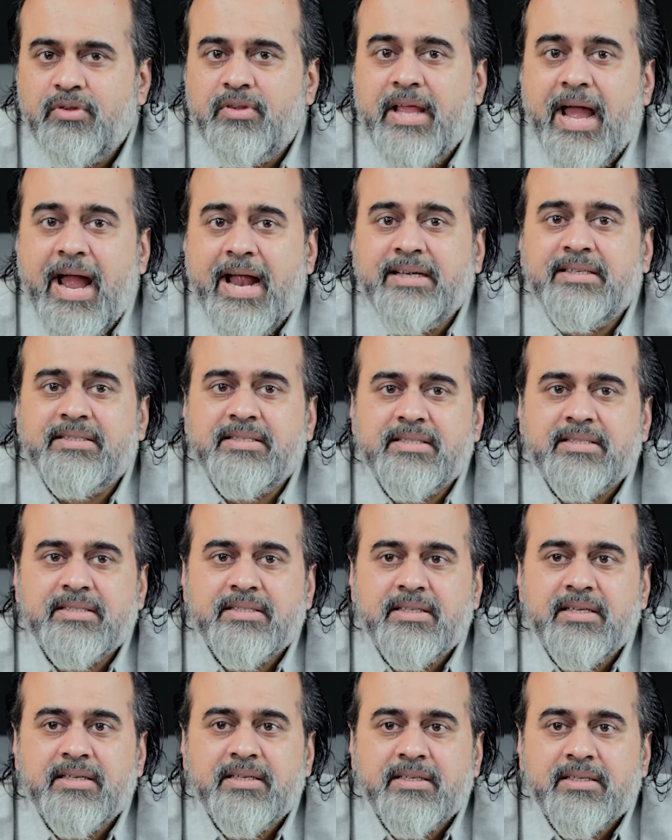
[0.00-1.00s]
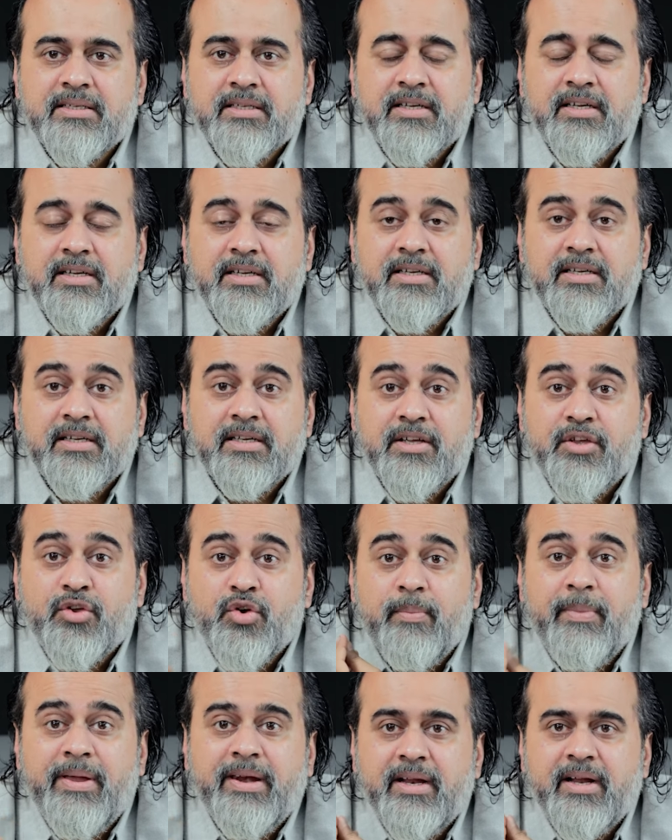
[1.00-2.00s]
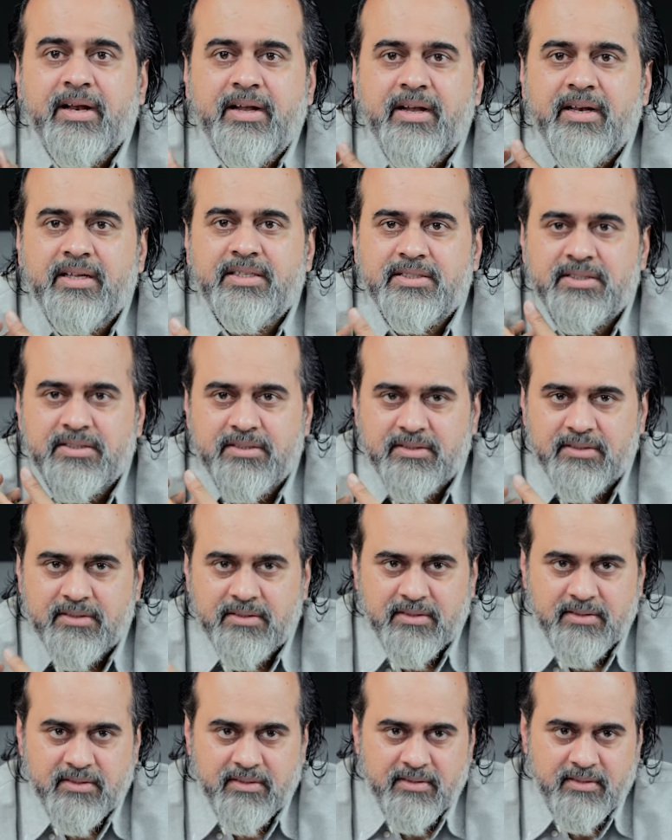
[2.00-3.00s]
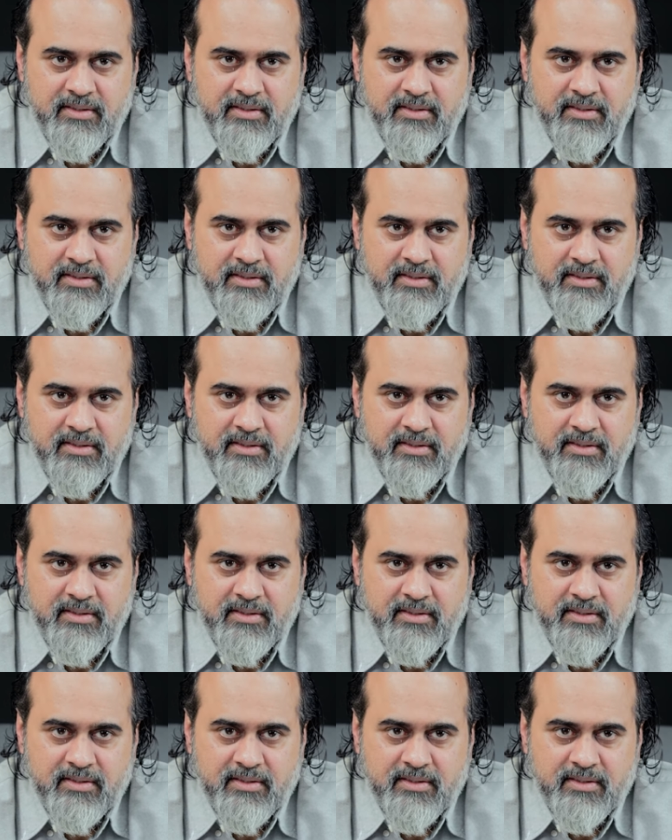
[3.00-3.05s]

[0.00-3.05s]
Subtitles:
So that's the human condition.